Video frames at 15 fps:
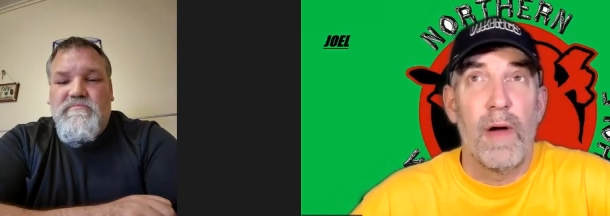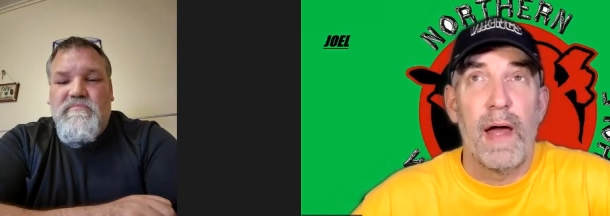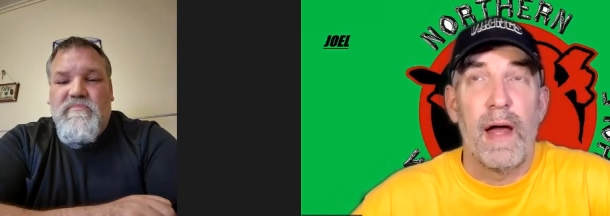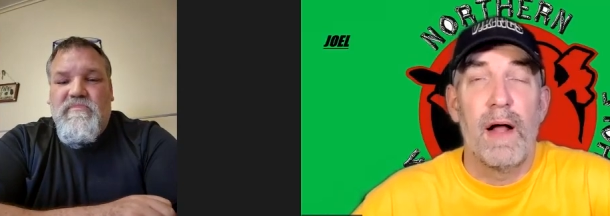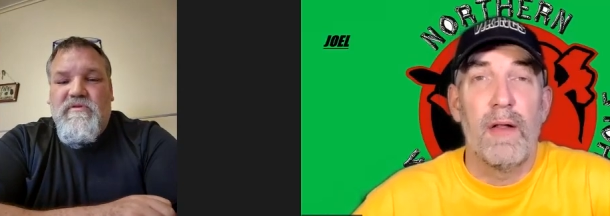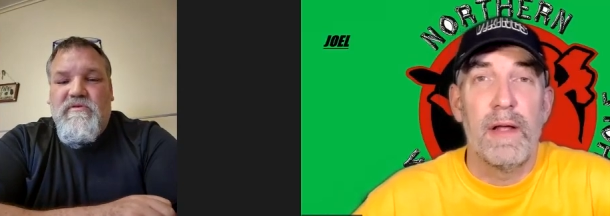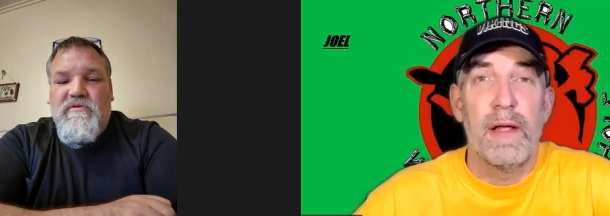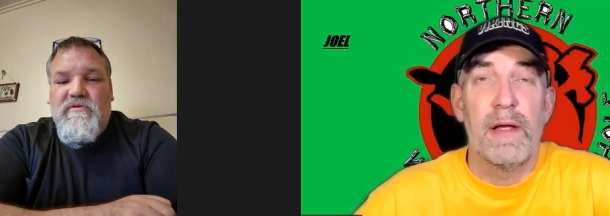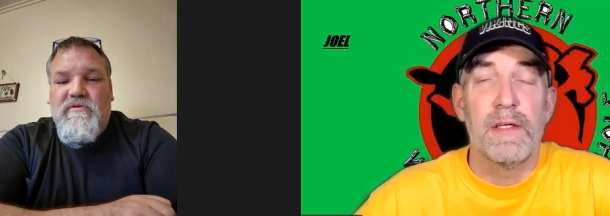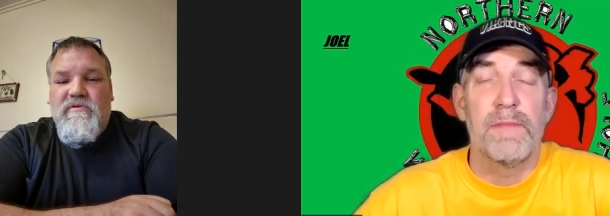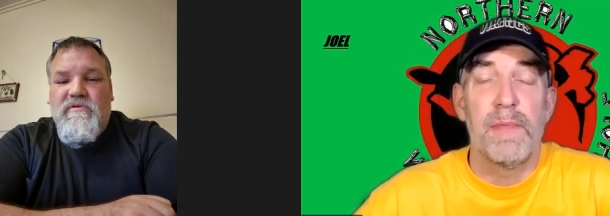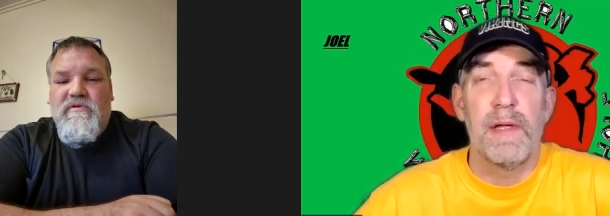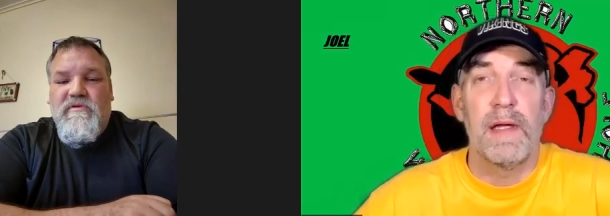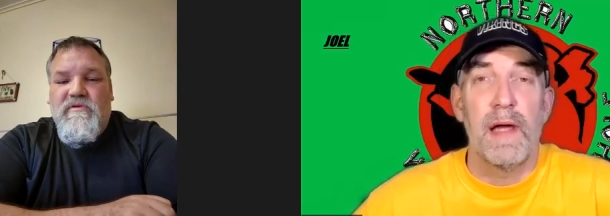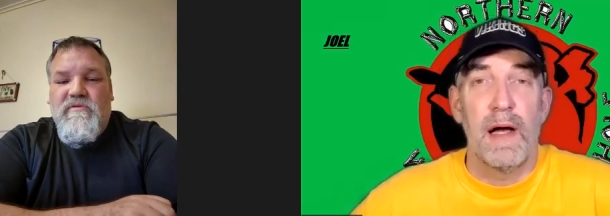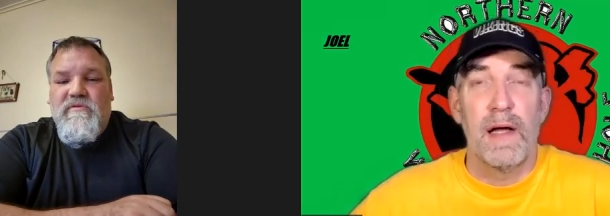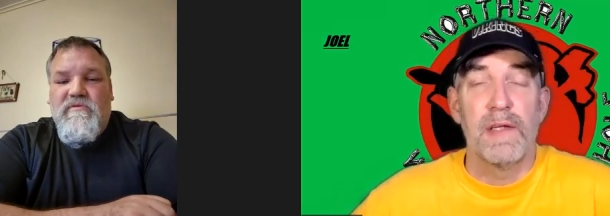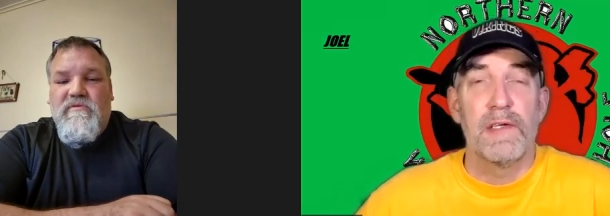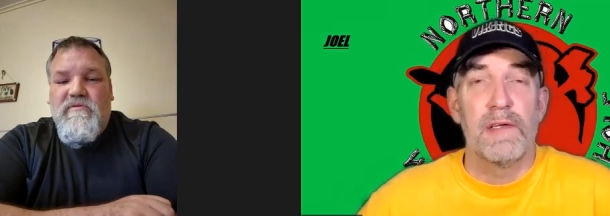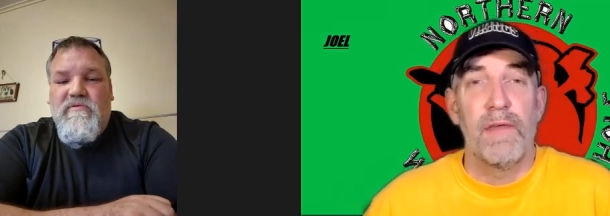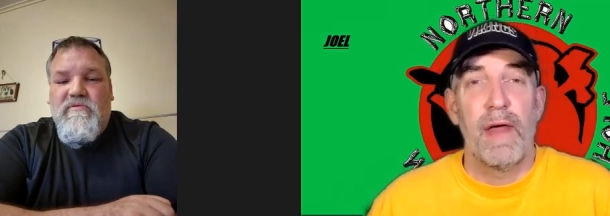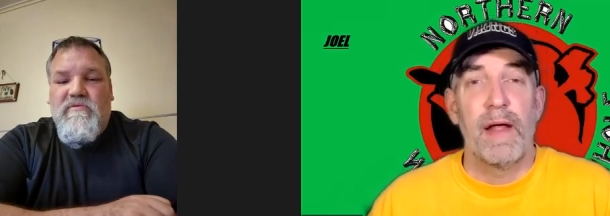Speaker 1: Al, is
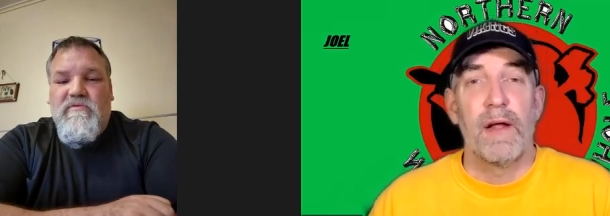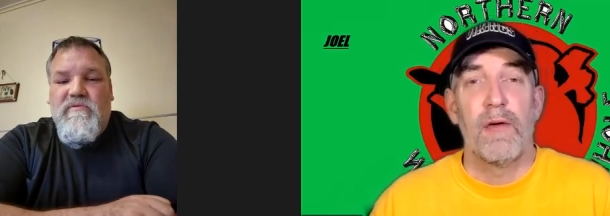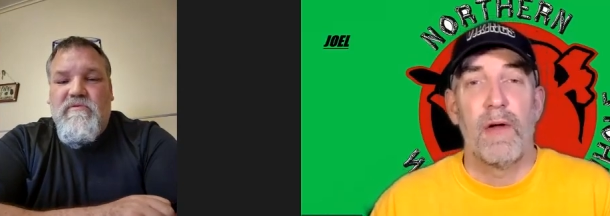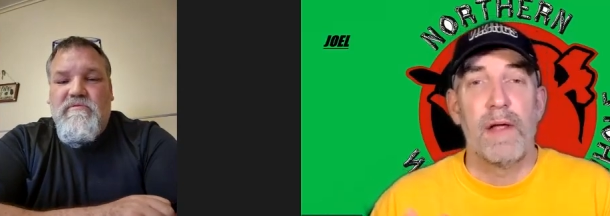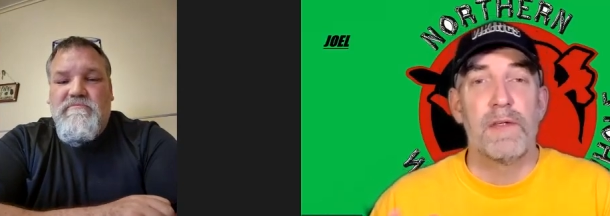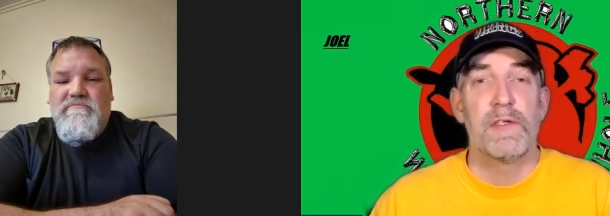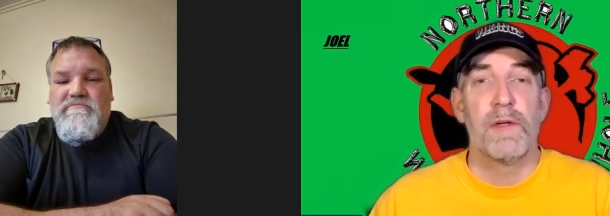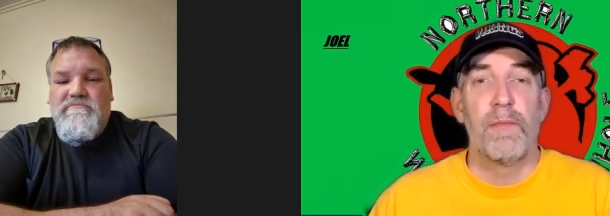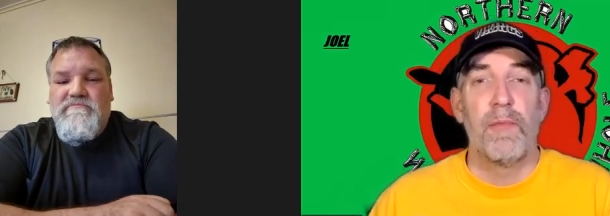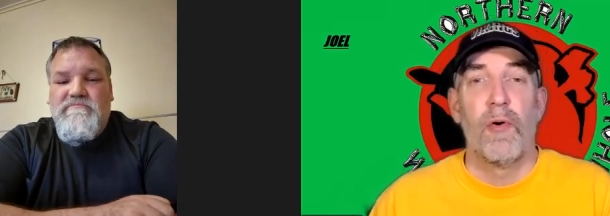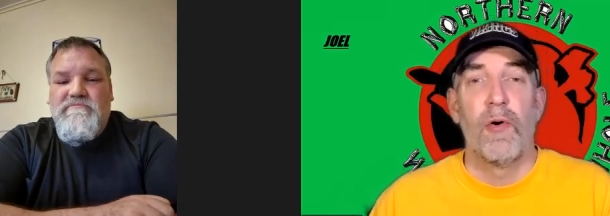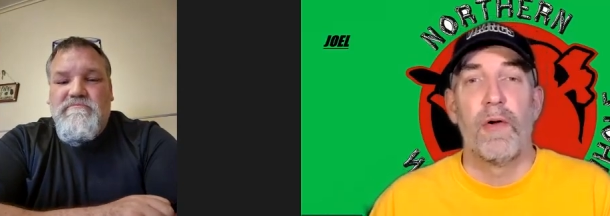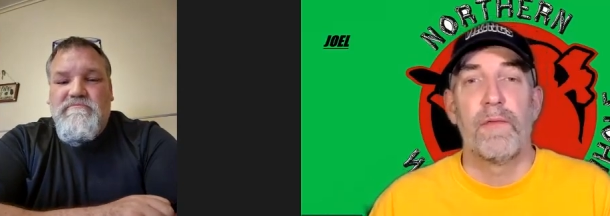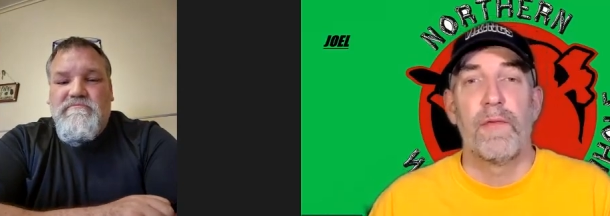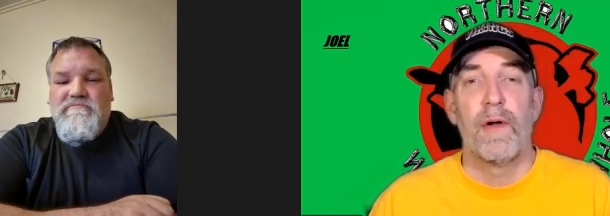because of that great support